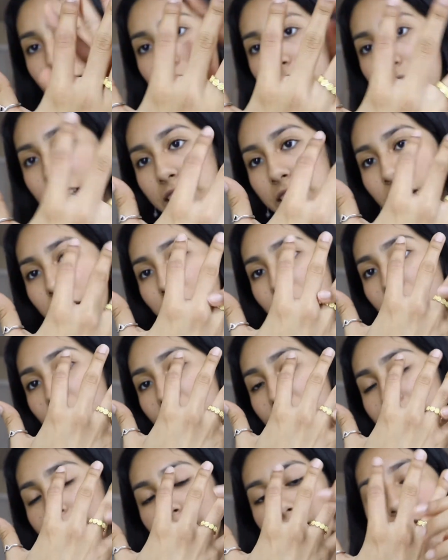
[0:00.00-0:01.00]
It's gonna go
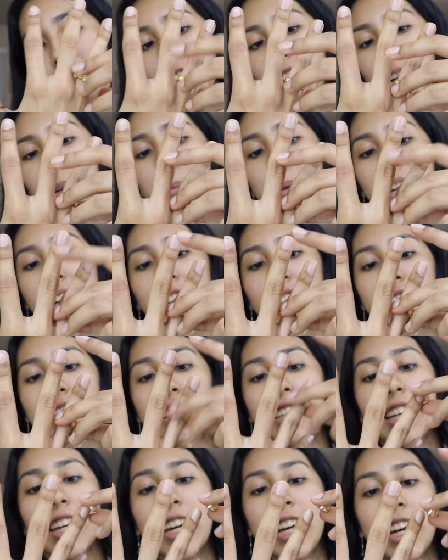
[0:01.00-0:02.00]
on this finger
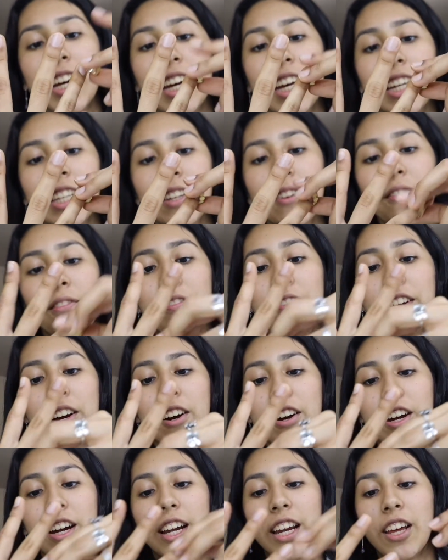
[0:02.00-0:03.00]
because it doesn't fit
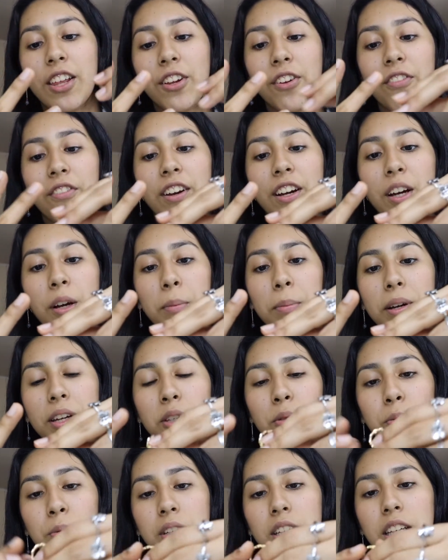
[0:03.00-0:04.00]
on any other finger, but
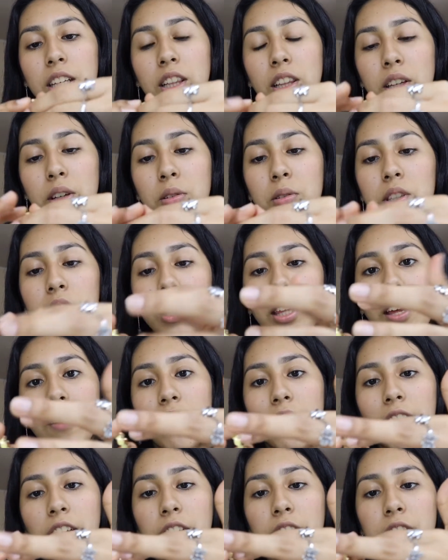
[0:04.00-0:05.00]
it's really loose on that
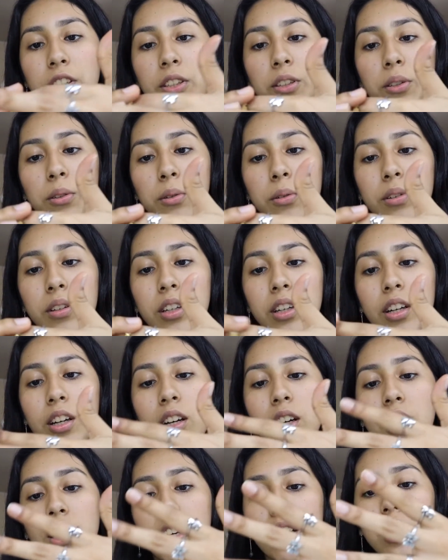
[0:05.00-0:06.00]
finger too.
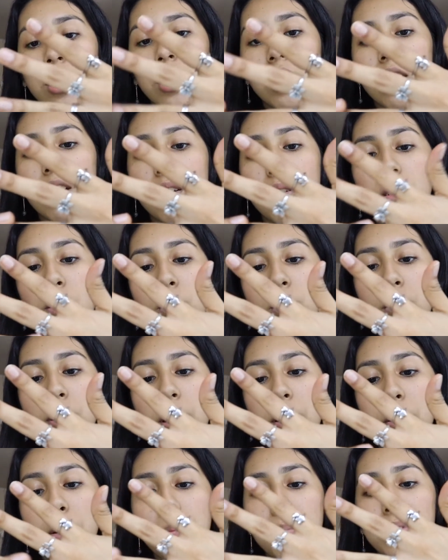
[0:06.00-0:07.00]
No,
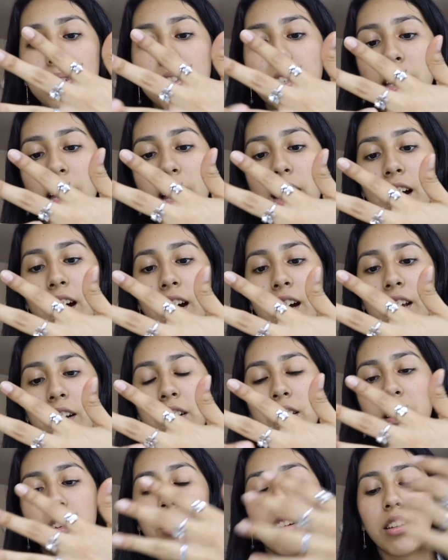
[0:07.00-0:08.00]
now I'm sad.